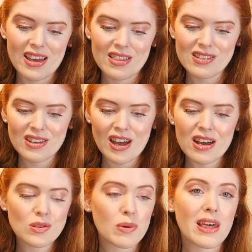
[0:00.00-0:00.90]
and this
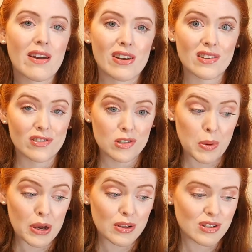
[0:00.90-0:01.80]
occurs when they're
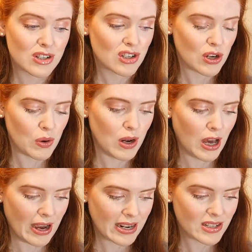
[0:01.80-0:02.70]
exposed to
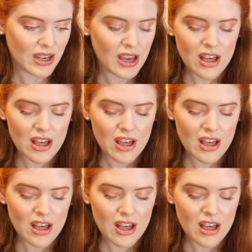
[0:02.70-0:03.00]
light.